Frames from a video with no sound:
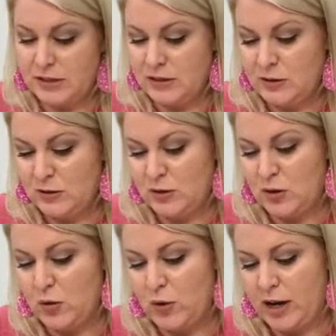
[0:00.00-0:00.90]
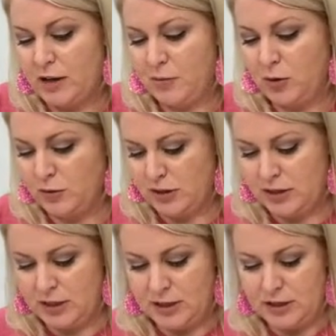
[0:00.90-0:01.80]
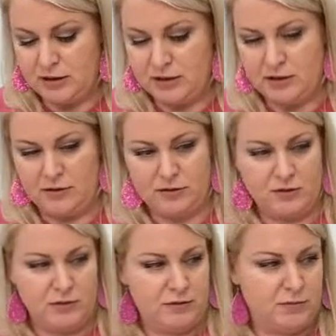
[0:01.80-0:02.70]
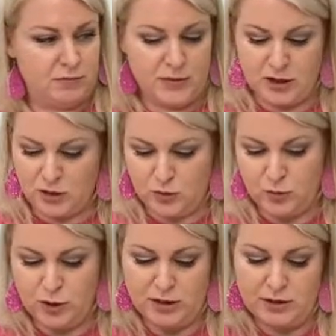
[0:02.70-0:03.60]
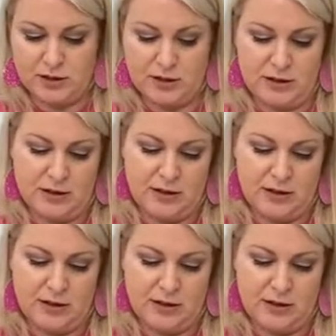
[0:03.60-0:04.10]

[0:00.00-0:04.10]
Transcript: So I had posted in my stories that